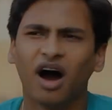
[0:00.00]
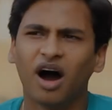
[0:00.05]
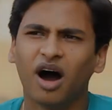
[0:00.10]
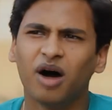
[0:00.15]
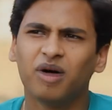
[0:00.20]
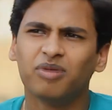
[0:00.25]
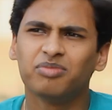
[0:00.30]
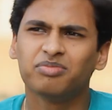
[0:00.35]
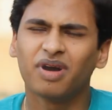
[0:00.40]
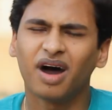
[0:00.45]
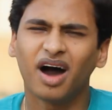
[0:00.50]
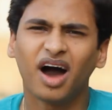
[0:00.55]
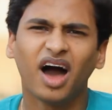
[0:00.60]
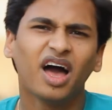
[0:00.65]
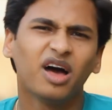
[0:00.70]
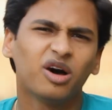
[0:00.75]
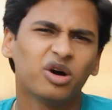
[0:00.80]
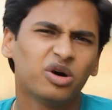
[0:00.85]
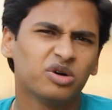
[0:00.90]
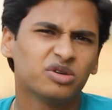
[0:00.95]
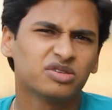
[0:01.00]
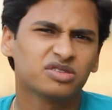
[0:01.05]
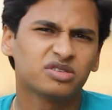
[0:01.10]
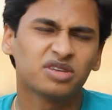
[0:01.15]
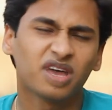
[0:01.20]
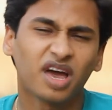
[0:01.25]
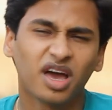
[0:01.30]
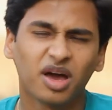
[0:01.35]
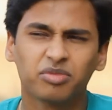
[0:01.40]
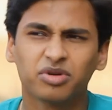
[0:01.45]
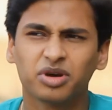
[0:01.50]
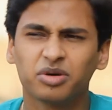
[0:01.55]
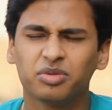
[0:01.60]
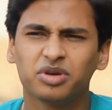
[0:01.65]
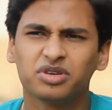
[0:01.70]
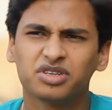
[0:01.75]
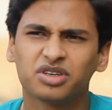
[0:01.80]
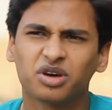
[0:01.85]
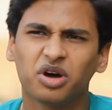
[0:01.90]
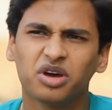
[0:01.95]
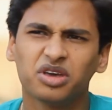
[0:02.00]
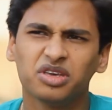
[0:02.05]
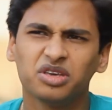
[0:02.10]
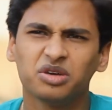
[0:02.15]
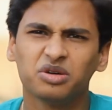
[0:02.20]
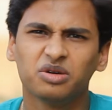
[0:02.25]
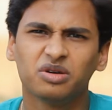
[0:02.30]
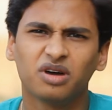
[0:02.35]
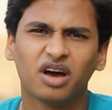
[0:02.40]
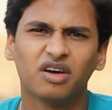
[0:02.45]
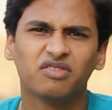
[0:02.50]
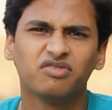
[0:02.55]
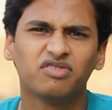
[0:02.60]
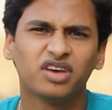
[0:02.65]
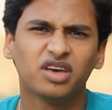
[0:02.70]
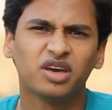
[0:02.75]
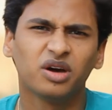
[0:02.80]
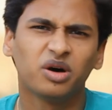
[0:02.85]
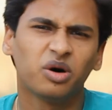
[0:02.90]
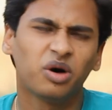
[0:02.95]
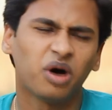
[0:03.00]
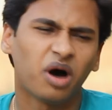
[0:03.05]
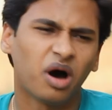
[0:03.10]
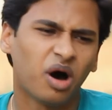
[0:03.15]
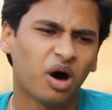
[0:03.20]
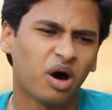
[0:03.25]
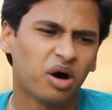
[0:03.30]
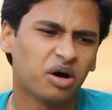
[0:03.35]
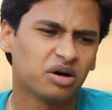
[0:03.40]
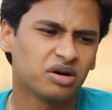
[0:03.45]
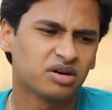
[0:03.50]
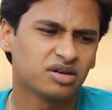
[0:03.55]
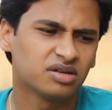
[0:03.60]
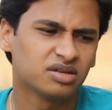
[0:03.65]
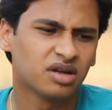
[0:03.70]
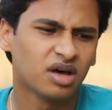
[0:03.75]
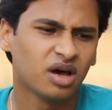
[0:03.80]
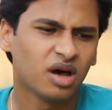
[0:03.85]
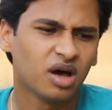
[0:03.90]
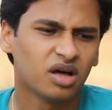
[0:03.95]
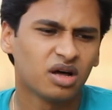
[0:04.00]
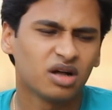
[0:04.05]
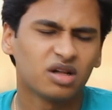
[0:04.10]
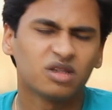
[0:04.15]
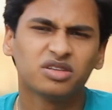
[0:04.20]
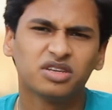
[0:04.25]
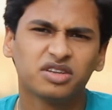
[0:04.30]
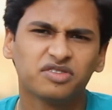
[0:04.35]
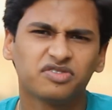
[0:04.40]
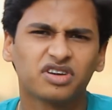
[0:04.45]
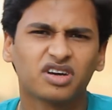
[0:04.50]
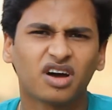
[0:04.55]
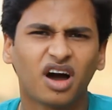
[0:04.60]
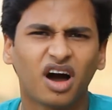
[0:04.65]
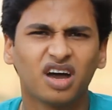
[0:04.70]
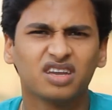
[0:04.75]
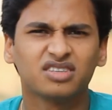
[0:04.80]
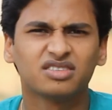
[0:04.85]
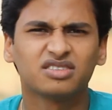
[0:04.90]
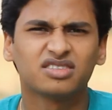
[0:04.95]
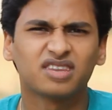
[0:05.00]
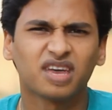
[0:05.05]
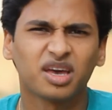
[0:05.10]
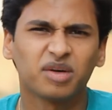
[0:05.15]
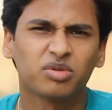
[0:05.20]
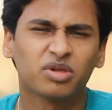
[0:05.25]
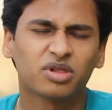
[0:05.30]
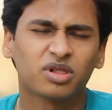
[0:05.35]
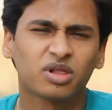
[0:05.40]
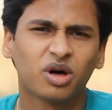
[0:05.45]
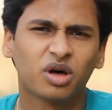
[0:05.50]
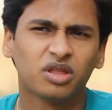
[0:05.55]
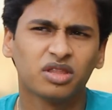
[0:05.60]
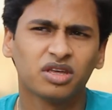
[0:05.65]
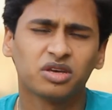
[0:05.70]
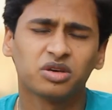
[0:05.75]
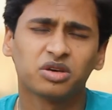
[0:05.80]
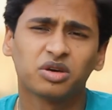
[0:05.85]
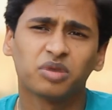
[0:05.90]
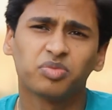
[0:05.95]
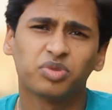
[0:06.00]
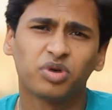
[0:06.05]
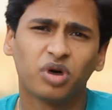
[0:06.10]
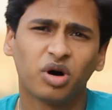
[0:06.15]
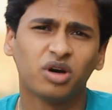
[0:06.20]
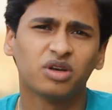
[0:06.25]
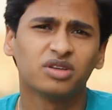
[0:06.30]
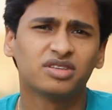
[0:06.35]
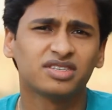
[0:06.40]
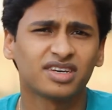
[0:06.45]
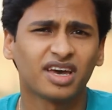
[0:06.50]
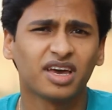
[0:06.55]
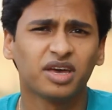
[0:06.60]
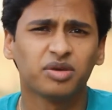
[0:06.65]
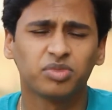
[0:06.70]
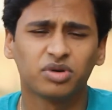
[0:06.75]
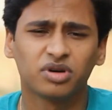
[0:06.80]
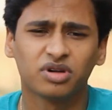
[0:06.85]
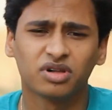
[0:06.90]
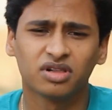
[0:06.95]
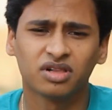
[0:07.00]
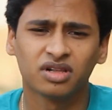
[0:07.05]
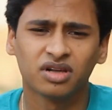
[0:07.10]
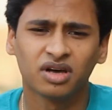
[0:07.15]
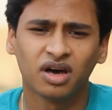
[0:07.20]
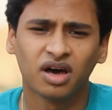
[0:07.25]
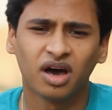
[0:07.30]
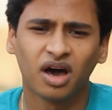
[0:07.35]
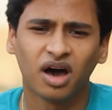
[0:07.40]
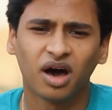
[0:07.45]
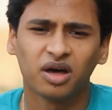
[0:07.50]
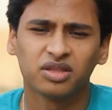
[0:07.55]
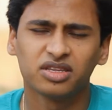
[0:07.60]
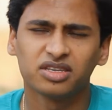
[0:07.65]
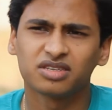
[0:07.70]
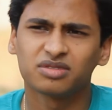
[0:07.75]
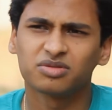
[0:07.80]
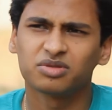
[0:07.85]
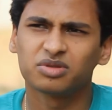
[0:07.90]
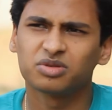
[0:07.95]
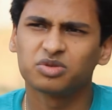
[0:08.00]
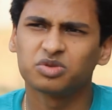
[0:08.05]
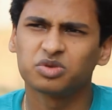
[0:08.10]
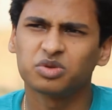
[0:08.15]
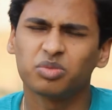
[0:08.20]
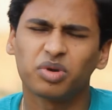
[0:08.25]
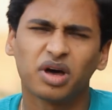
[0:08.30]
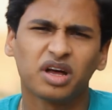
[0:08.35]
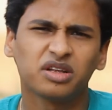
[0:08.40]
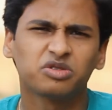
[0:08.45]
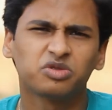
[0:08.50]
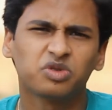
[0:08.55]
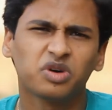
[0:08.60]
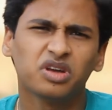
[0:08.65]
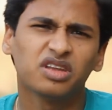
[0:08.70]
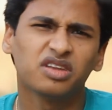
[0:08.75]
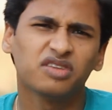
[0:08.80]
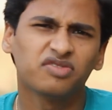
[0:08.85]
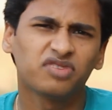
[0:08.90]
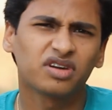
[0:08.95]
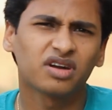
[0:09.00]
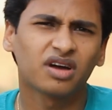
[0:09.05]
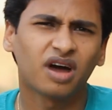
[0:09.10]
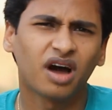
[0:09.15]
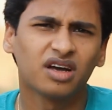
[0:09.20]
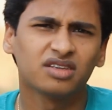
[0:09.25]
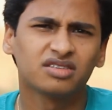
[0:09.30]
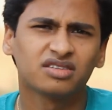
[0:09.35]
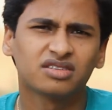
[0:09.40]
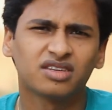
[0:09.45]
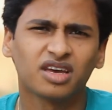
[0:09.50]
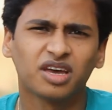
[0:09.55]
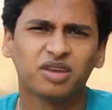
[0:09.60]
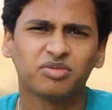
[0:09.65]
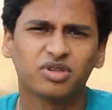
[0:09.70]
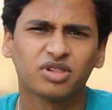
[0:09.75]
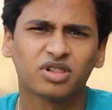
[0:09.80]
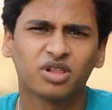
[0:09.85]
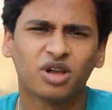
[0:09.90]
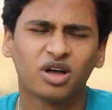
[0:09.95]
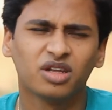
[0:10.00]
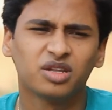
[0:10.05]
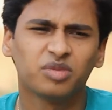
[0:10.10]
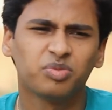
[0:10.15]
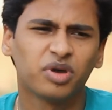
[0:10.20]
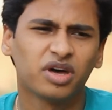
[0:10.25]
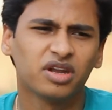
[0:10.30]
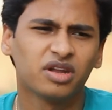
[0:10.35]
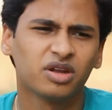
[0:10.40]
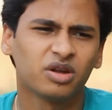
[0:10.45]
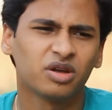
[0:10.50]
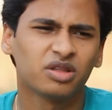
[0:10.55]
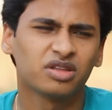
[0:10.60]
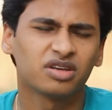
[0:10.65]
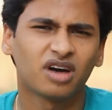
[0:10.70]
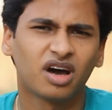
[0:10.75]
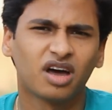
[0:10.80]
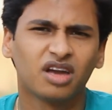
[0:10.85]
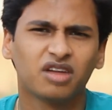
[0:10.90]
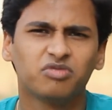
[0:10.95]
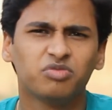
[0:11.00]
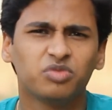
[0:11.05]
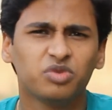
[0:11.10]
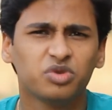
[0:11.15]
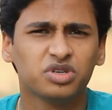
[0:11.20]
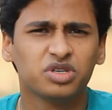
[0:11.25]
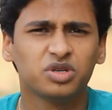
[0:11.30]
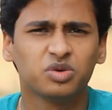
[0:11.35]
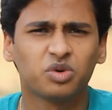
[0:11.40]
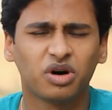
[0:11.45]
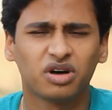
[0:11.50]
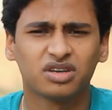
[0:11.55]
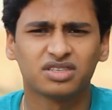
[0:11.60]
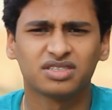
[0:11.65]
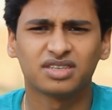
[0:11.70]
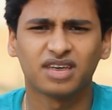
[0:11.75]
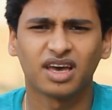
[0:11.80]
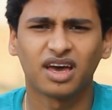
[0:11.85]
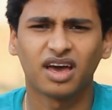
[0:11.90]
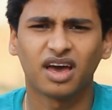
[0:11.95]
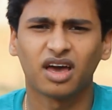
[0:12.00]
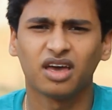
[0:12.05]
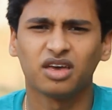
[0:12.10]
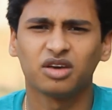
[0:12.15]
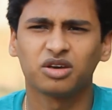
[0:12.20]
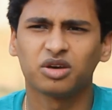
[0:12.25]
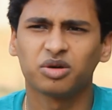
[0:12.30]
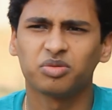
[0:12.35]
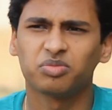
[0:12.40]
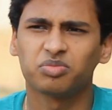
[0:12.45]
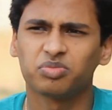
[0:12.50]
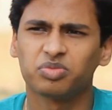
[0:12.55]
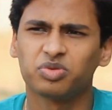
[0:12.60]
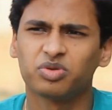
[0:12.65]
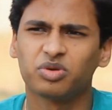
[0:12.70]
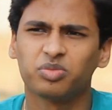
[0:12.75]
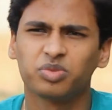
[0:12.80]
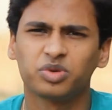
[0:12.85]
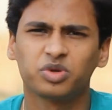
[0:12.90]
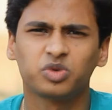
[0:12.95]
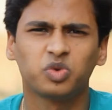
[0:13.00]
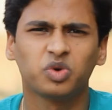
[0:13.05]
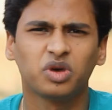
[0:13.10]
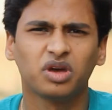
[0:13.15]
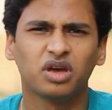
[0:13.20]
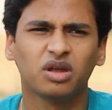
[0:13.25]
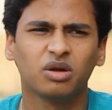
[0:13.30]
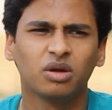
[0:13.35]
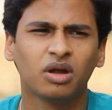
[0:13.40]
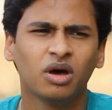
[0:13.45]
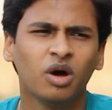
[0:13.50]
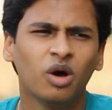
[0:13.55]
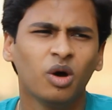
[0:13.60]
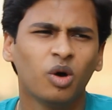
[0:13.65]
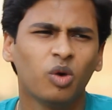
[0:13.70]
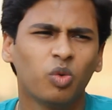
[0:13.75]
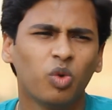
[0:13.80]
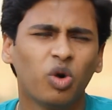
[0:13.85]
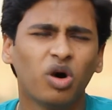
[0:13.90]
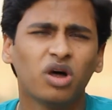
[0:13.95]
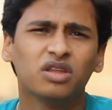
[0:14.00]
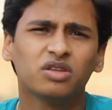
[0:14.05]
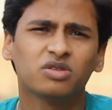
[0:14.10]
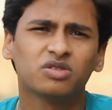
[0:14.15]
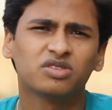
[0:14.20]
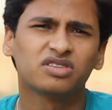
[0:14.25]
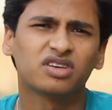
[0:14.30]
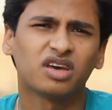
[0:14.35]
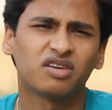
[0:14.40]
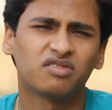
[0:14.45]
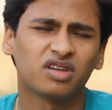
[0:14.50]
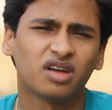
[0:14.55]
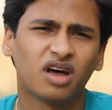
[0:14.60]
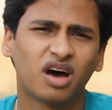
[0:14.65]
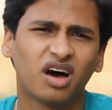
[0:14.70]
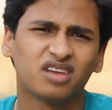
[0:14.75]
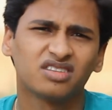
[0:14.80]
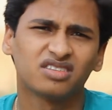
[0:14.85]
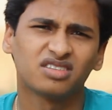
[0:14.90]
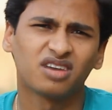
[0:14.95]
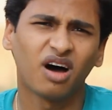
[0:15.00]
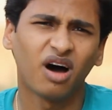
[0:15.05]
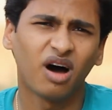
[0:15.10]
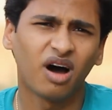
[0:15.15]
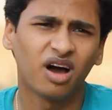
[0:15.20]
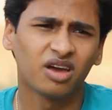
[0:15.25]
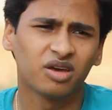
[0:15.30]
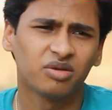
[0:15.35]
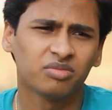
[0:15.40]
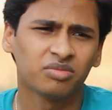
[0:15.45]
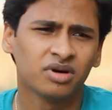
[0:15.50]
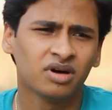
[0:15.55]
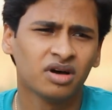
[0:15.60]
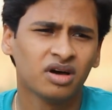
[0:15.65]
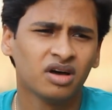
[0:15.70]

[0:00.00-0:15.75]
Hello, today I'm going to be showing you a video on all the different kinds of tablecloth that you can put on your table. There's about 20 different kinds of tablecloth depending on the kind of mood you want to set, and you can put between 1 to 7 at a time.